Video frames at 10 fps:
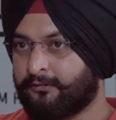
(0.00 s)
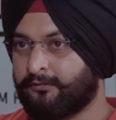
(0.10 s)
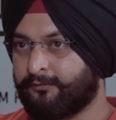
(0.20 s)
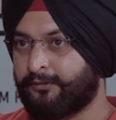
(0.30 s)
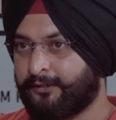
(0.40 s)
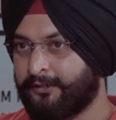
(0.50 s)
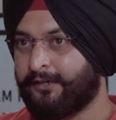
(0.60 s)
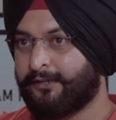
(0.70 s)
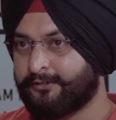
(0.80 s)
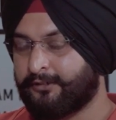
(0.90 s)
with a
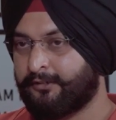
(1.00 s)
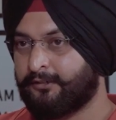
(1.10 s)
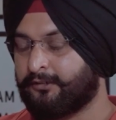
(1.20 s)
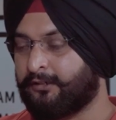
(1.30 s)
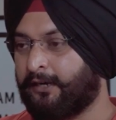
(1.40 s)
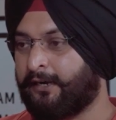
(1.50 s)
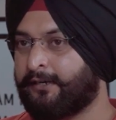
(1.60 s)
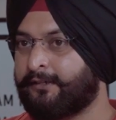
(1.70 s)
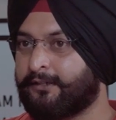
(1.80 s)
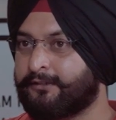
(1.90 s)
real asset,
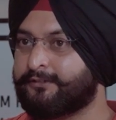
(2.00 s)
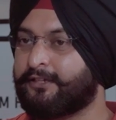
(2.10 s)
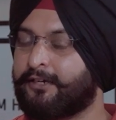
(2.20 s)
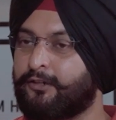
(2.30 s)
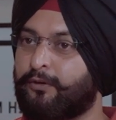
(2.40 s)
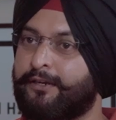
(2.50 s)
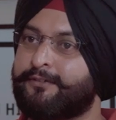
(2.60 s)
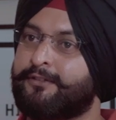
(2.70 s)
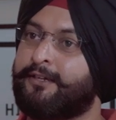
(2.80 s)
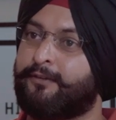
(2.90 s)
and the second one
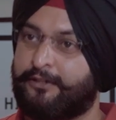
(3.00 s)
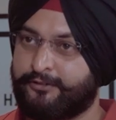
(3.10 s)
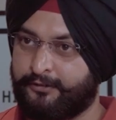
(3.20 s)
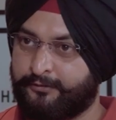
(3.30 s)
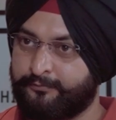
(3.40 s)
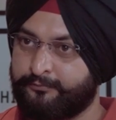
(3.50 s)
is the investor.